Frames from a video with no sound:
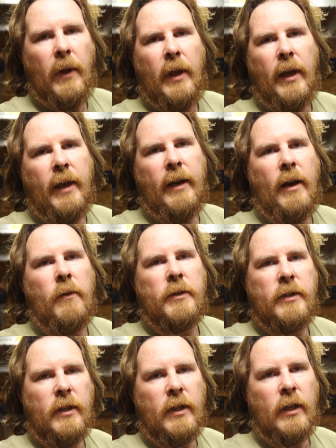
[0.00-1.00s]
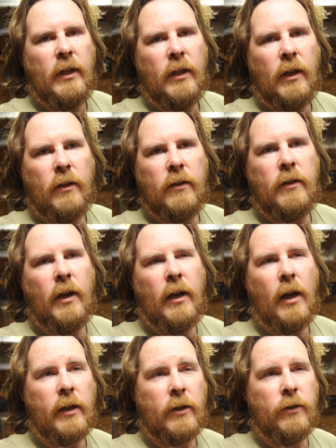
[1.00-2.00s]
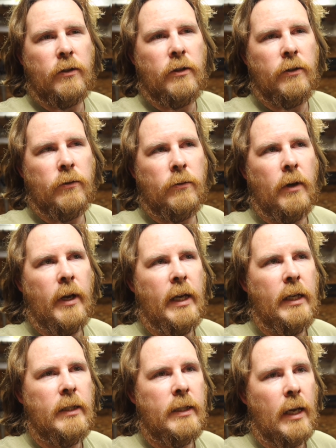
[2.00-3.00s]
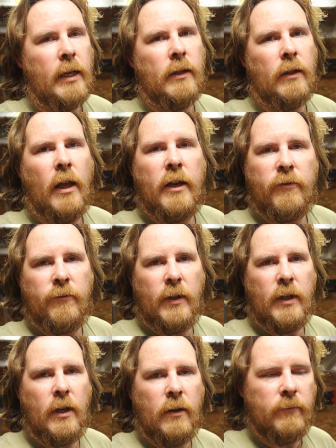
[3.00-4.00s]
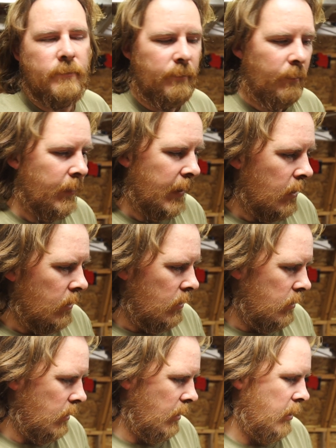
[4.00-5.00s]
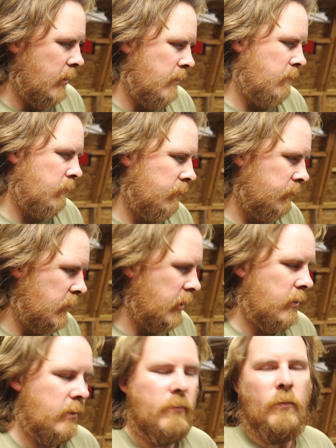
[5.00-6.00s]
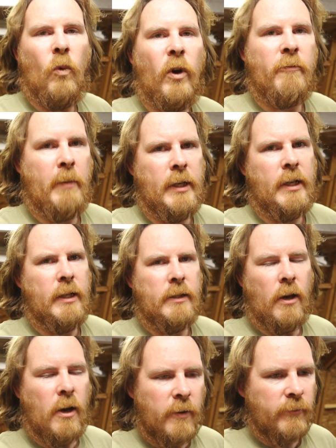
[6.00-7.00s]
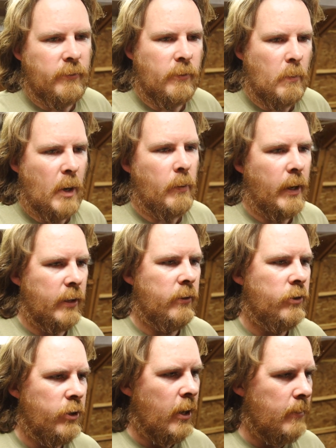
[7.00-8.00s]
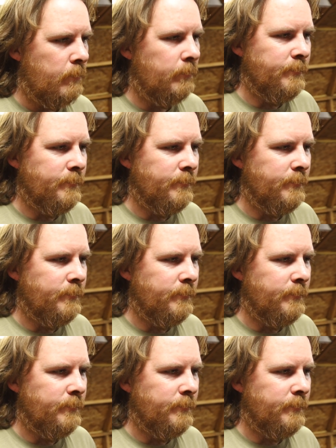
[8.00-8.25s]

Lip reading: And I was thinking that I could do a day in the life video, just one of my days off from my regular job.